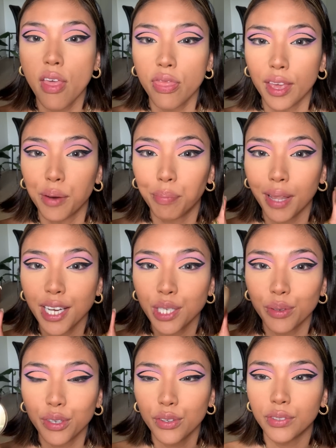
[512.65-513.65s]
Then blush,
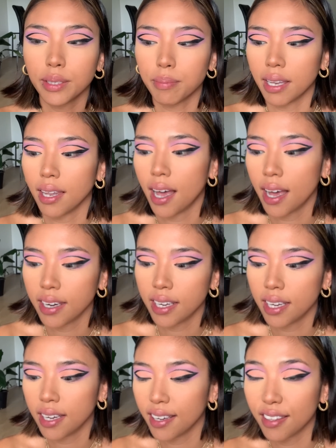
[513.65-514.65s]
we're using
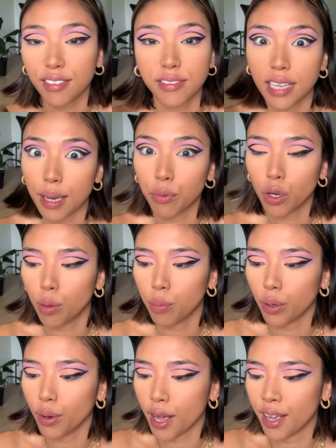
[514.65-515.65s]
Milani, same
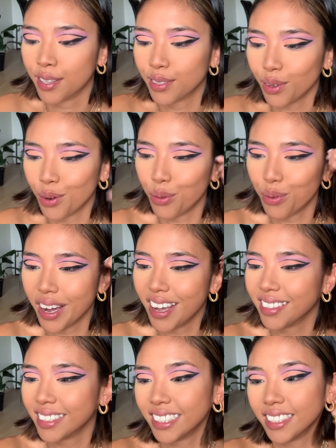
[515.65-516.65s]
combo as
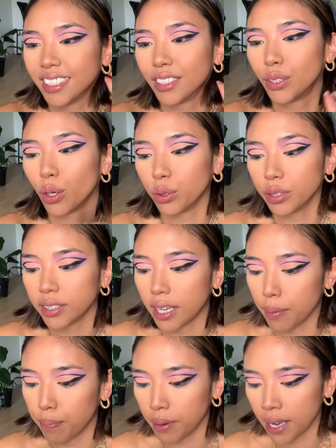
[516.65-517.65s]
always. This is
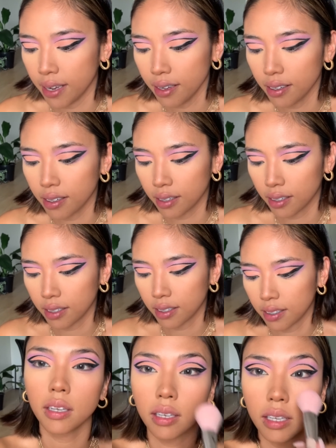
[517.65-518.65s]
Dolce Pink.
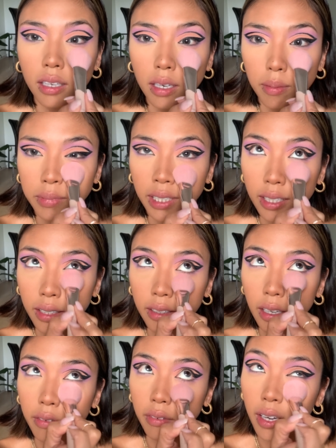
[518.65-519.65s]
And I'm taking
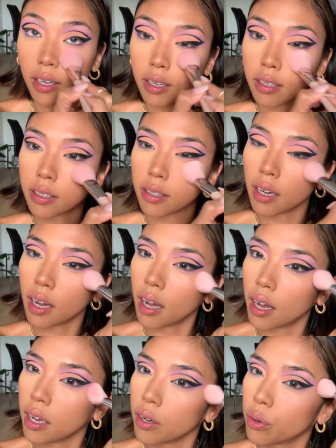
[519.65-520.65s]
that right under the
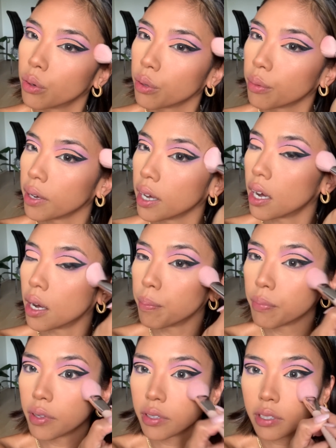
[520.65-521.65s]
eye all the way
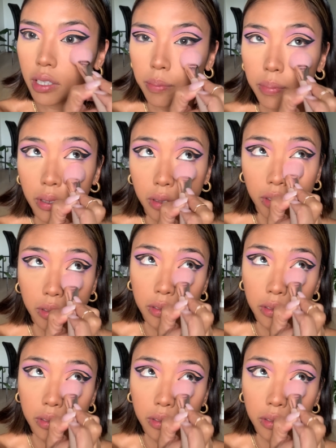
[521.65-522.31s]
up the cheekbone